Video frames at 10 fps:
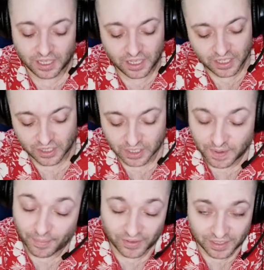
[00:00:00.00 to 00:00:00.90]
So it's
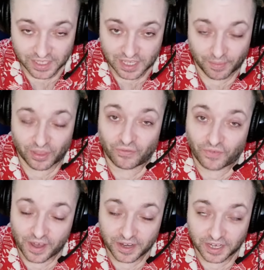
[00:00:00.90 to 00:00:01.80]
probably some of the
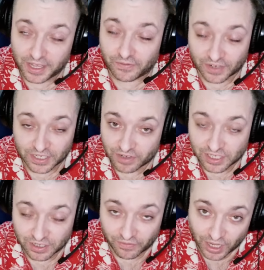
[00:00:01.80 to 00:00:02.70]
fun and yet
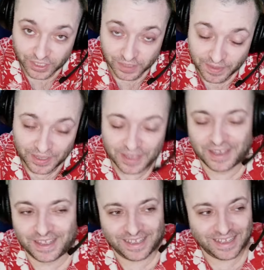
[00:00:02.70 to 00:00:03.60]
frustration of watching me.
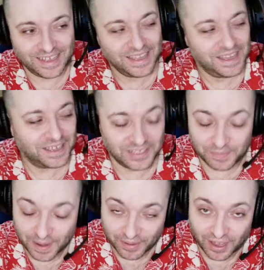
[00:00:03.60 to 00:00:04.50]
Because you're
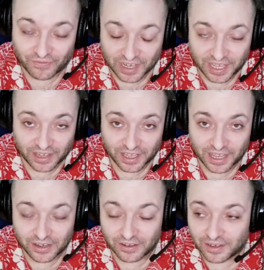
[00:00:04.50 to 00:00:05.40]
probably often yelling at
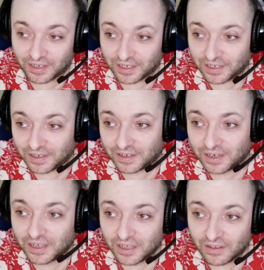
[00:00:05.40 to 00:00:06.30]
your
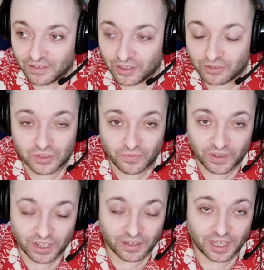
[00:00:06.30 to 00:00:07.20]
YouTube
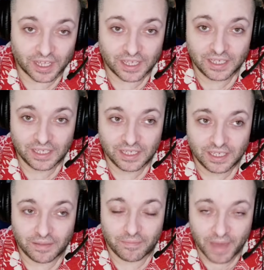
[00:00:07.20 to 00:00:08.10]
video like,
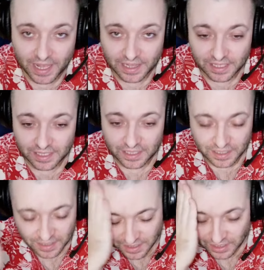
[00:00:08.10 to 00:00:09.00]
Matt,
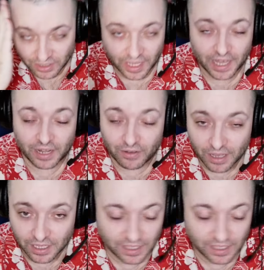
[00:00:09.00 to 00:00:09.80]
you got it wrong.